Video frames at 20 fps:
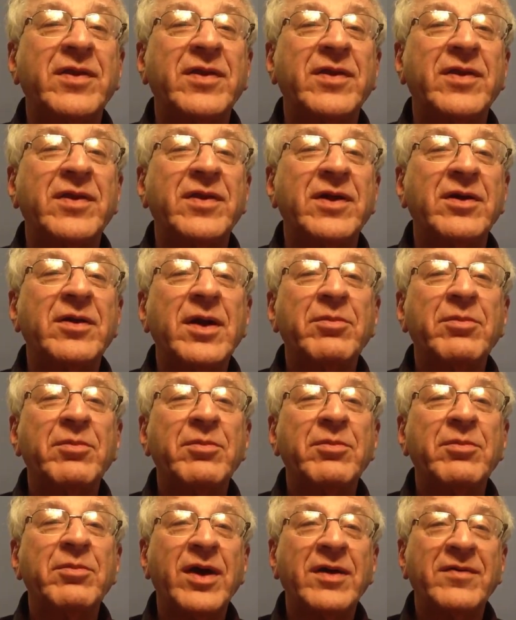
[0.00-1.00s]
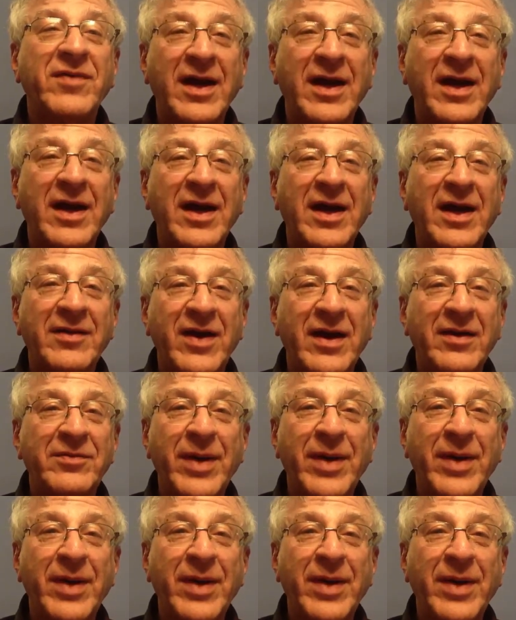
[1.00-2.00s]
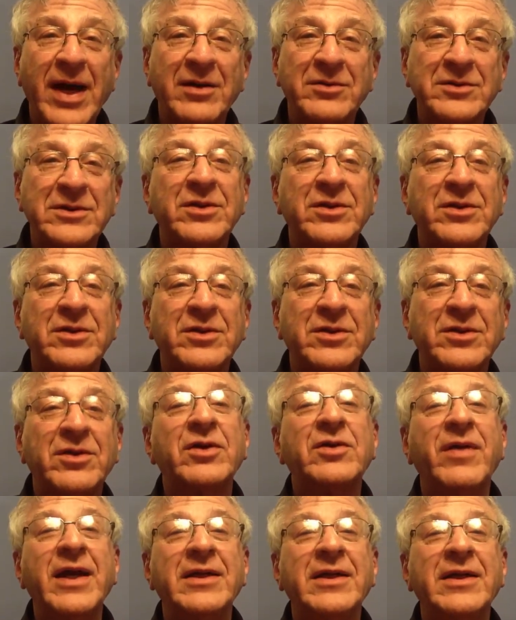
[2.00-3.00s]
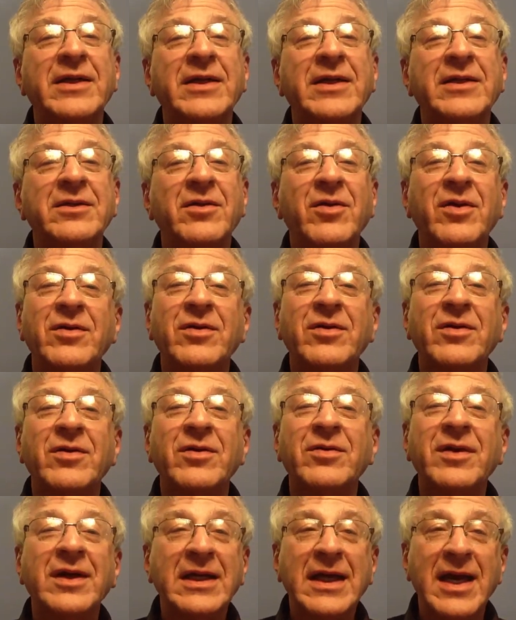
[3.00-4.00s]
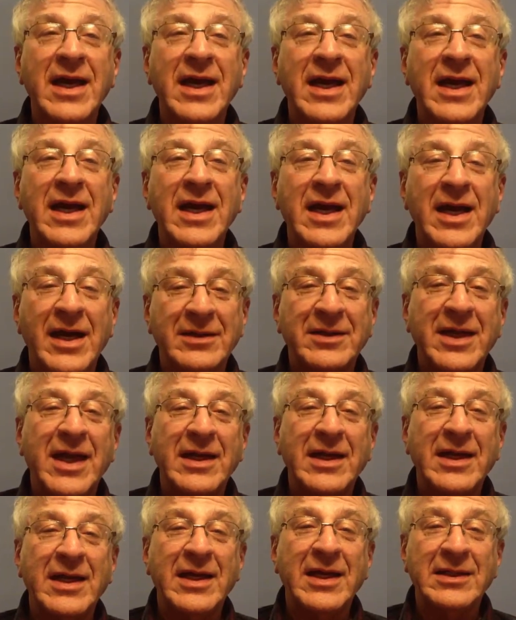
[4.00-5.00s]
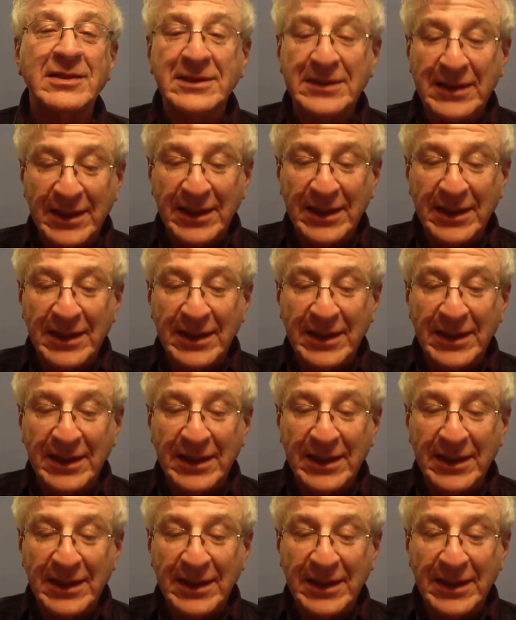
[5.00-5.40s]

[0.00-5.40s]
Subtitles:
if they're 0.55 pounds or greater, or and